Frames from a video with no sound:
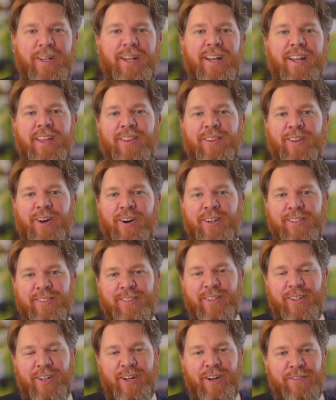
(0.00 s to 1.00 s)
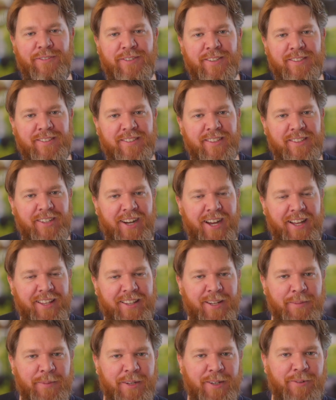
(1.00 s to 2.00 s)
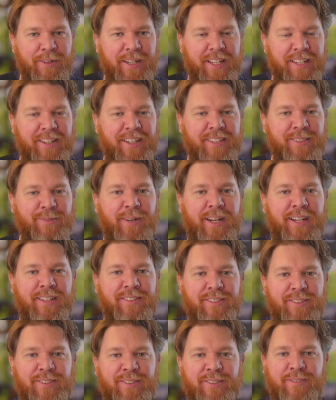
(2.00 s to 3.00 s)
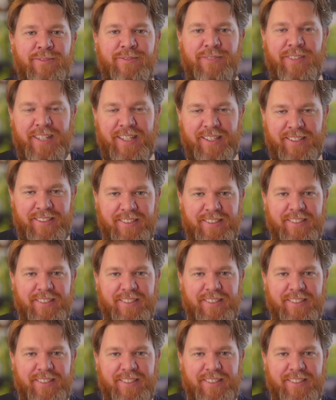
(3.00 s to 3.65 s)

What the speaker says: the Oslo office tonight, that'd be a really nice way to finish.